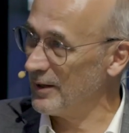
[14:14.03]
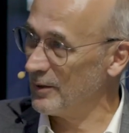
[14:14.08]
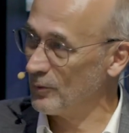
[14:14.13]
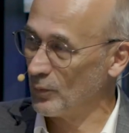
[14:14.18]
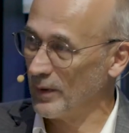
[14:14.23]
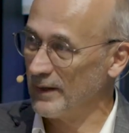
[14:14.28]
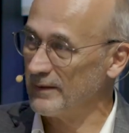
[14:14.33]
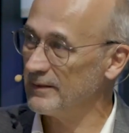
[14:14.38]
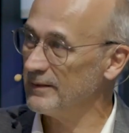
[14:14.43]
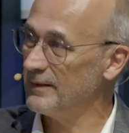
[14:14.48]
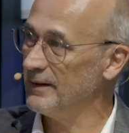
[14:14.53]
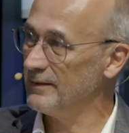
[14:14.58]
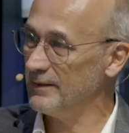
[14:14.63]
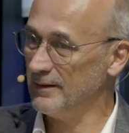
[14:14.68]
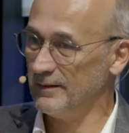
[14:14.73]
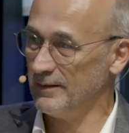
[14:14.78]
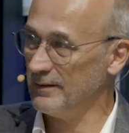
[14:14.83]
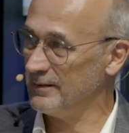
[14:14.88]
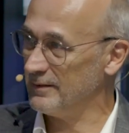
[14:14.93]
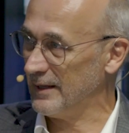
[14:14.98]
And once this
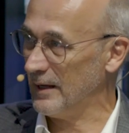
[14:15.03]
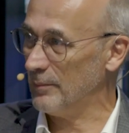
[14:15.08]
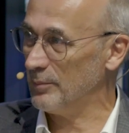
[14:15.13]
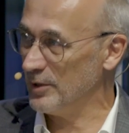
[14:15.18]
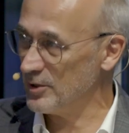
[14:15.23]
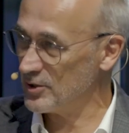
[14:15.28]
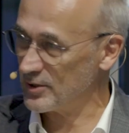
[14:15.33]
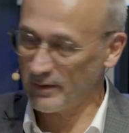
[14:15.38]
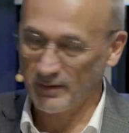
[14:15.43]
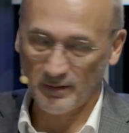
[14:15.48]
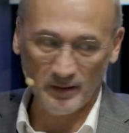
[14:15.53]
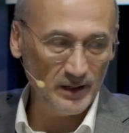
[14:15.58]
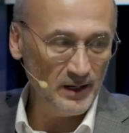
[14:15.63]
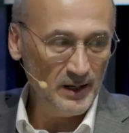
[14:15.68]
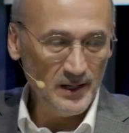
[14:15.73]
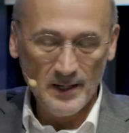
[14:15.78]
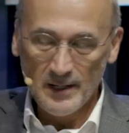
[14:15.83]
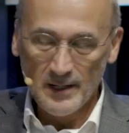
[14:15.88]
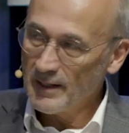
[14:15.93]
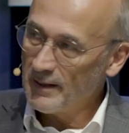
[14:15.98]
is established, I think
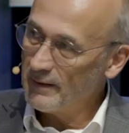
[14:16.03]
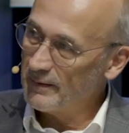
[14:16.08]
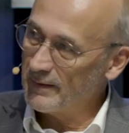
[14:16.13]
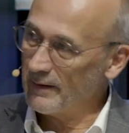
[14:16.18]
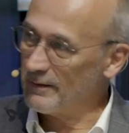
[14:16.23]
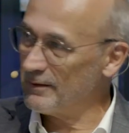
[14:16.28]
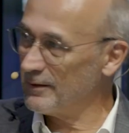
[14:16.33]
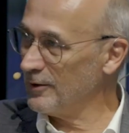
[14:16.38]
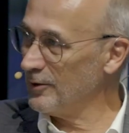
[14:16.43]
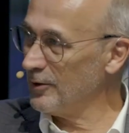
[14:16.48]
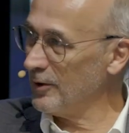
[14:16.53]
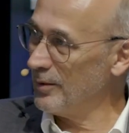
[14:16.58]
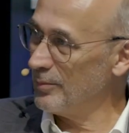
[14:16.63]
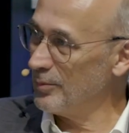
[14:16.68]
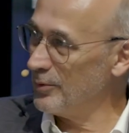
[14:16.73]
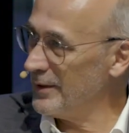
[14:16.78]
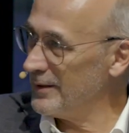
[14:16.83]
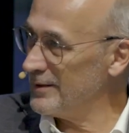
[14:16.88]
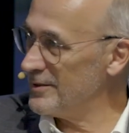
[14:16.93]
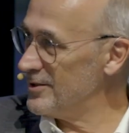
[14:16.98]
that's the
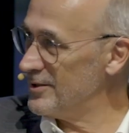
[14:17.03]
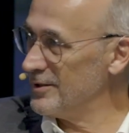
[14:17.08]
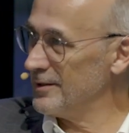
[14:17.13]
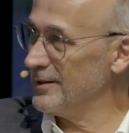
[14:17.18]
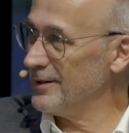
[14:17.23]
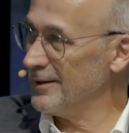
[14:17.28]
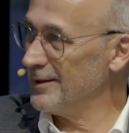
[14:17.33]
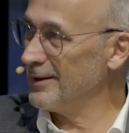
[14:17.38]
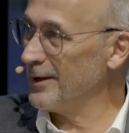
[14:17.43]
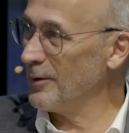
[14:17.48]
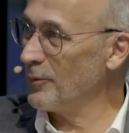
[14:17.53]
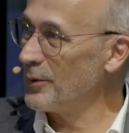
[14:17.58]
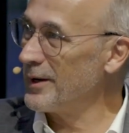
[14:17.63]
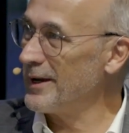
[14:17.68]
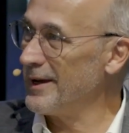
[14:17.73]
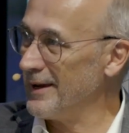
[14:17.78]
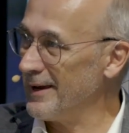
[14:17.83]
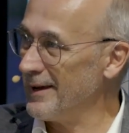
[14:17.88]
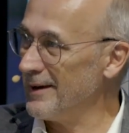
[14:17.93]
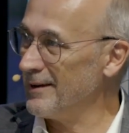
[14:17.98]
collaboration that
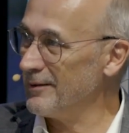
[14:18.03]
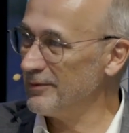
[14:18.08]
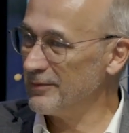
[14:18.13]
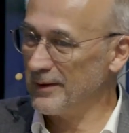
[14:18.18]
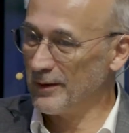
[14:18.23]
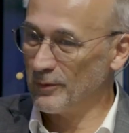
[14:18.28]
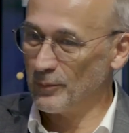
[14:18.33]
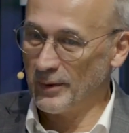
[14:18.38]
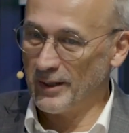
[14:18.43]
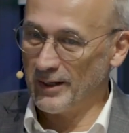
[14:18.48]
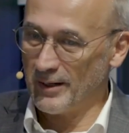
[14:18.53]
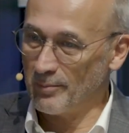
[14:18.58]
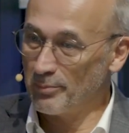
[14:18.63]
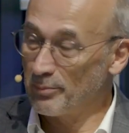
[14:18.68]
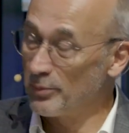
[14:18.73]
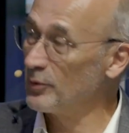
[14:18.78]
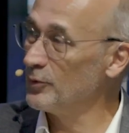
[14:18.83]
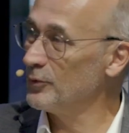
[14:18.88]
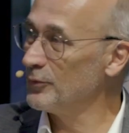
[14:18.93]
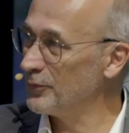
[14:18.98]
we have, that we can
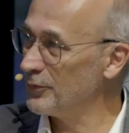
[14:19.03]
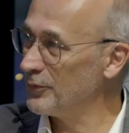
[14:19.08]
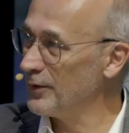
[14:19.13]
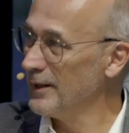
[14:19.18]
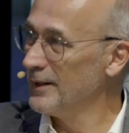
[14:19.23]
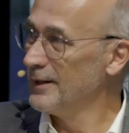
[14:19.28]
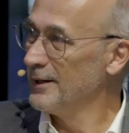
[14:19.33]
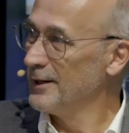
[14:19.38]
prove